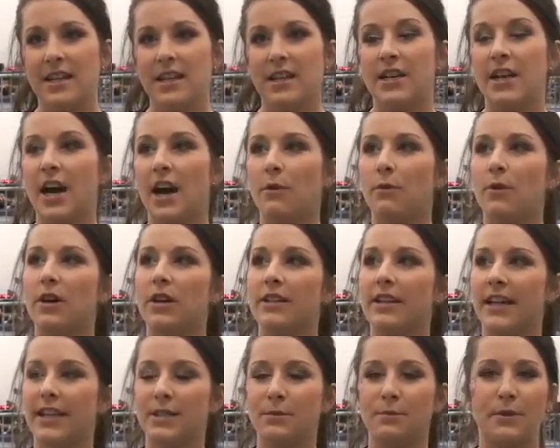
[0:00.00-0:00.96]
No, well,
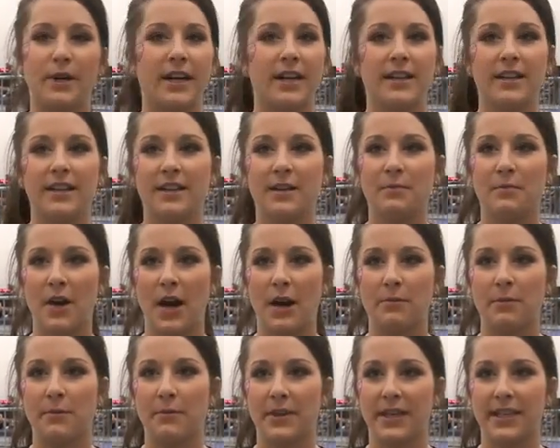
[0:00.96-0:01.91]
next spring,
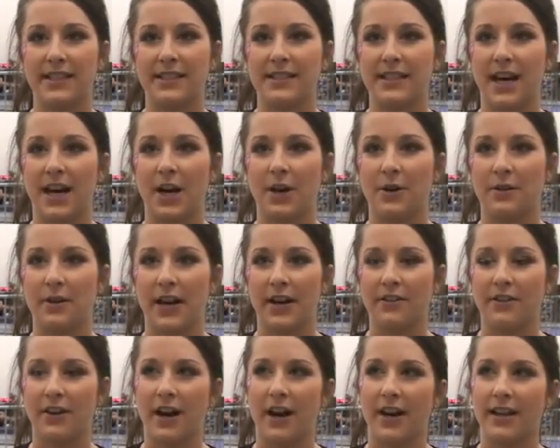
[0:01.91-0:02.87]
probably. So
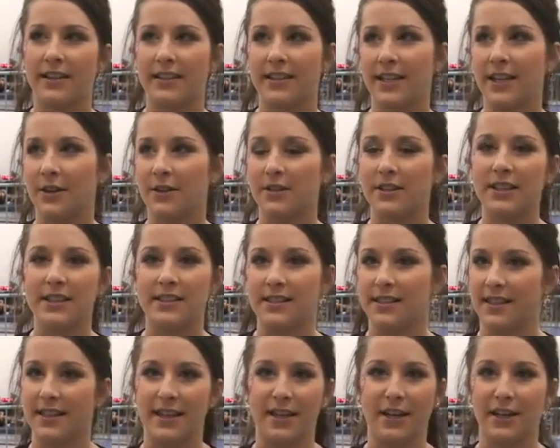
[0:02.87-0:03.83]
I've got, at
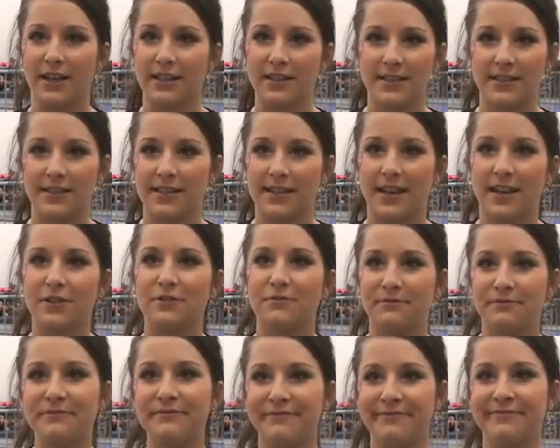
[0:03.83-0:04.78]
least a year, so.
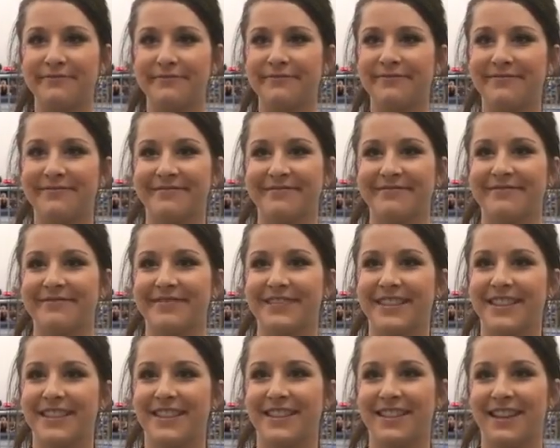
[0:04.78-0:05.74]

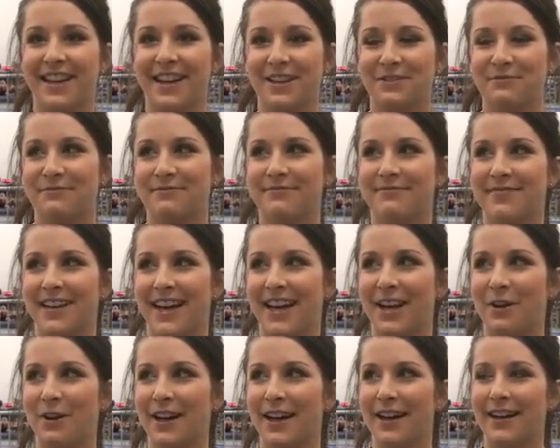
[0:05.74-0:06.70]
Yeah, I
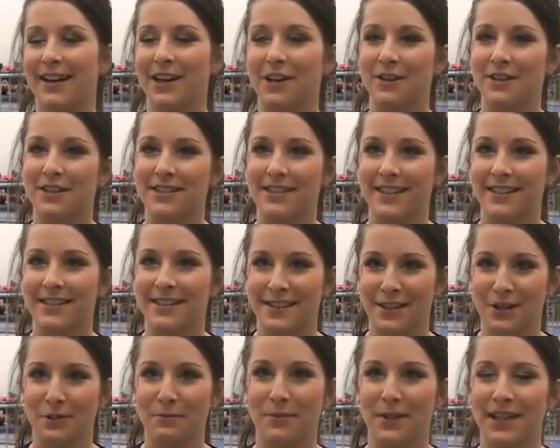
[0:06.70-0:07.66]
know I got to get on the stick
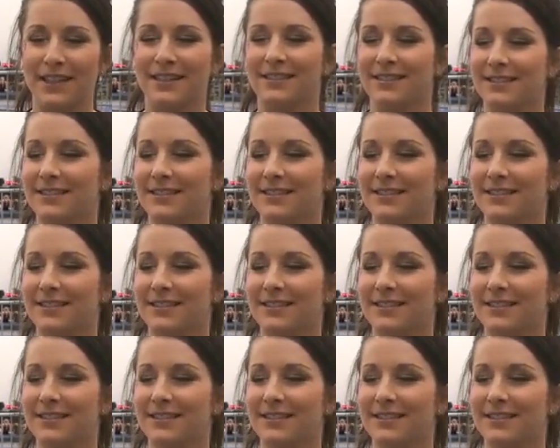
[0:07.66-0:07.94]
still, but.